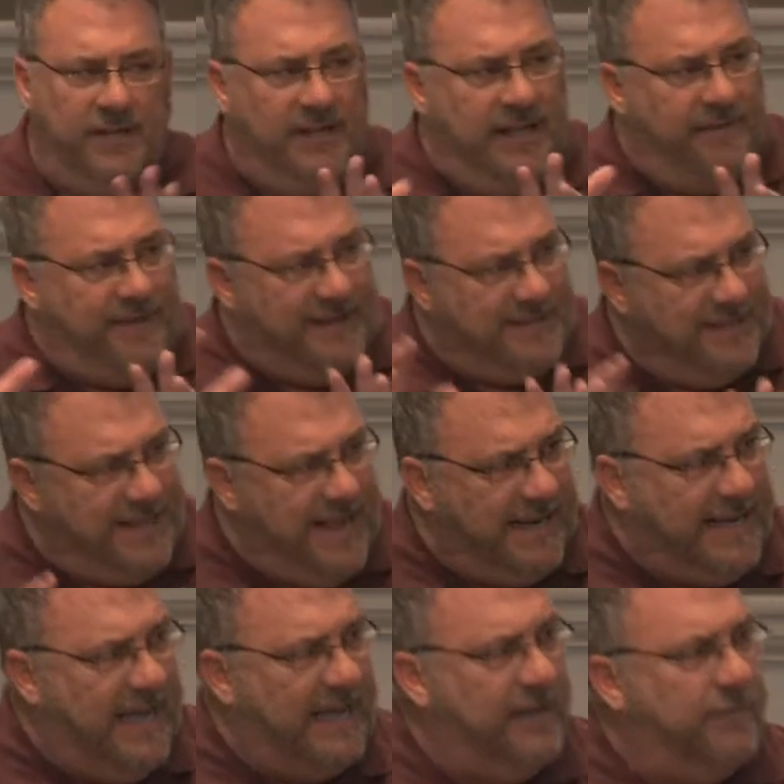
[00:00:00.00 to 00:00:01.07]
live into
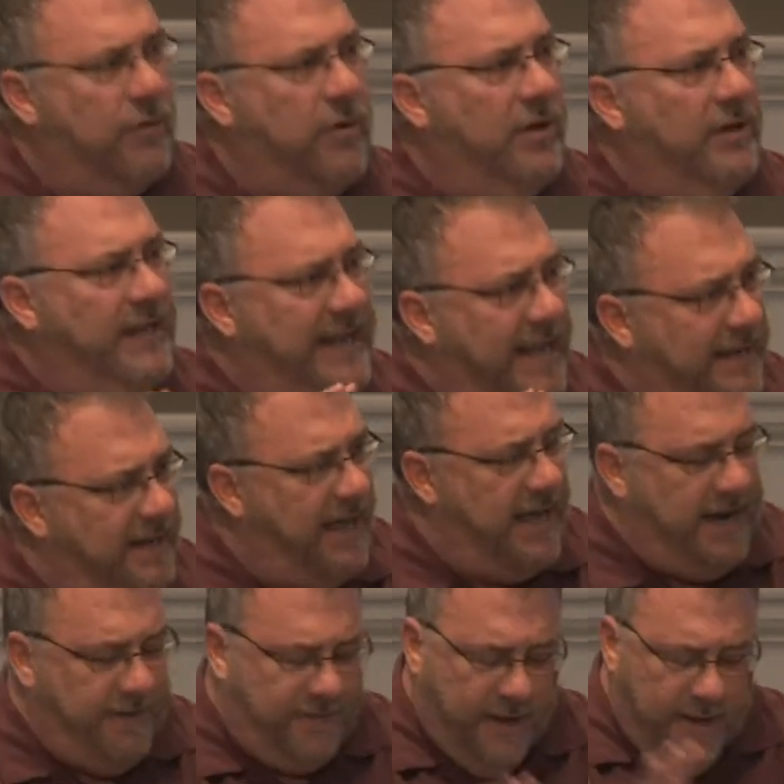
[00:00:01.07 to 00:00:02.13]
that kind of role in that
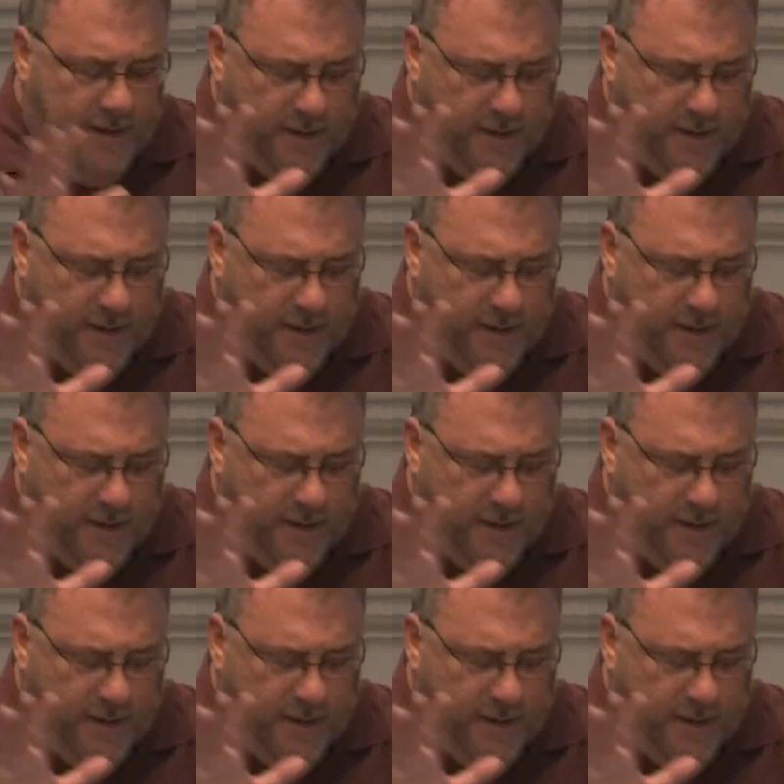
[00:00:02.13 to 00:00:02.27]
life,